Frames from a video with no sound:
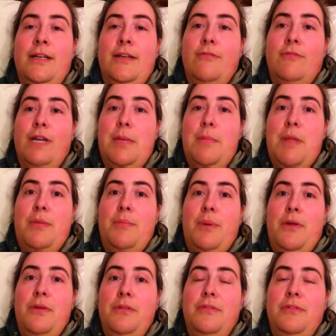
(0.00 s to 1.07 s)
Recommend
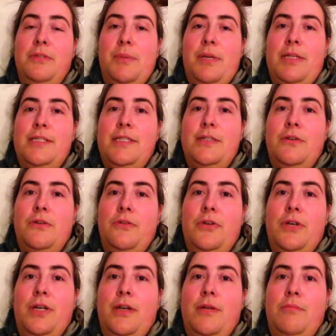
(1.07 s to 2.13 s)
both depending on
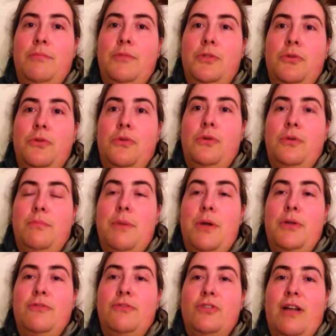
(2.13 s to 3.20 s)
your
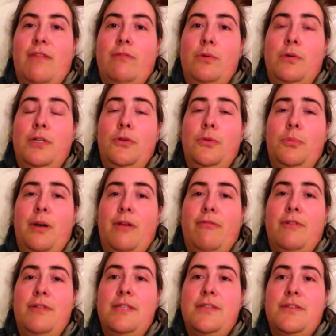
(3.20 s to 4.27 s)
mode of travel and your
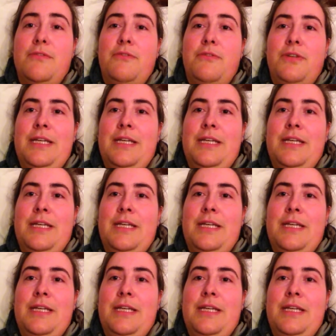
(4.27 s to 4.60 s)
preference of